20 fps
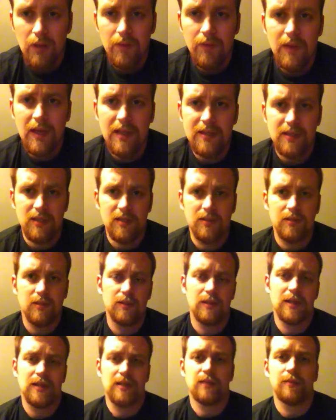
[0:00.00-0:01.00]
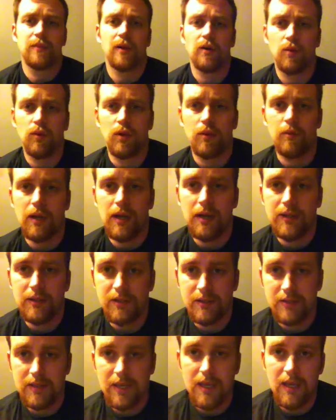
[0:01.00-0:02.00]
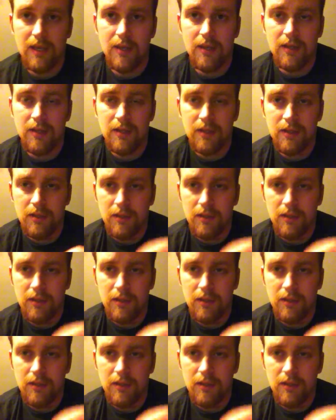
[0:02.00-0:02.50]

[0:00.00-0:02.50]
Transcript: that's about where mine is at.